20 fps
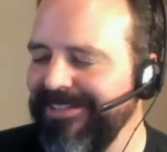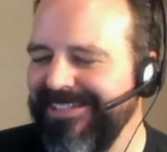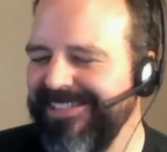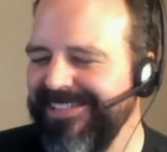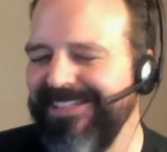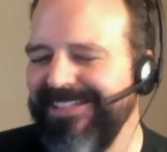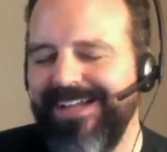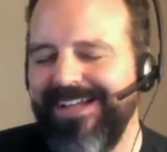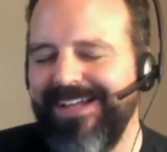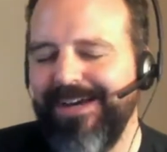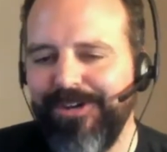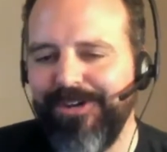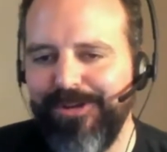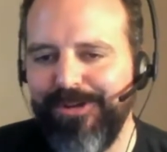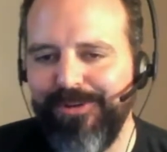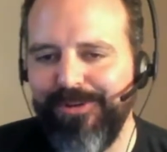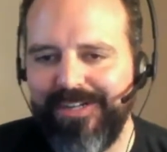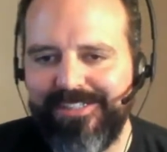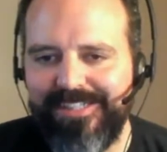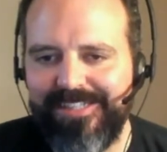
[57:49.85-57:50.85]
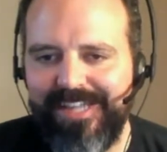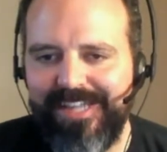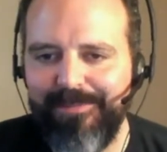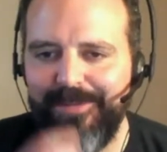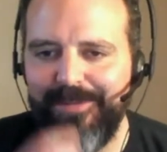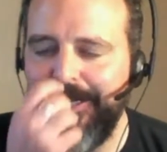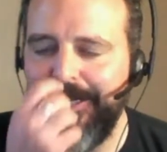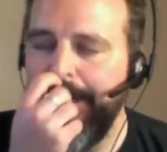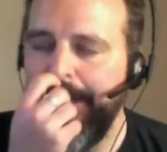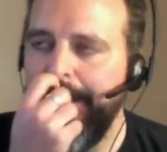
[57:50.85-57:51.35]
There's a lot more nuance in that,
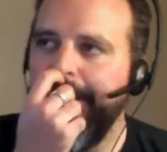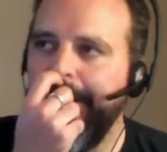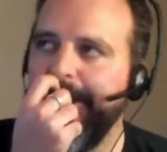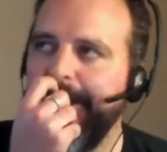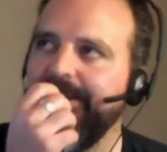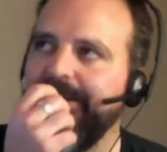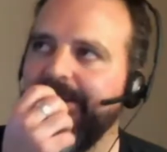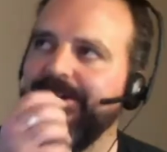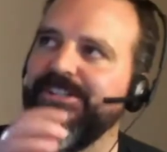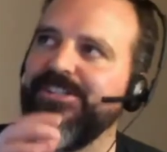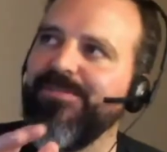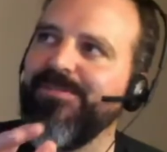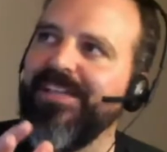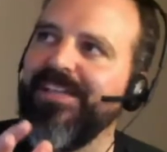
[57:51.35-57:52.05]
but it occurs to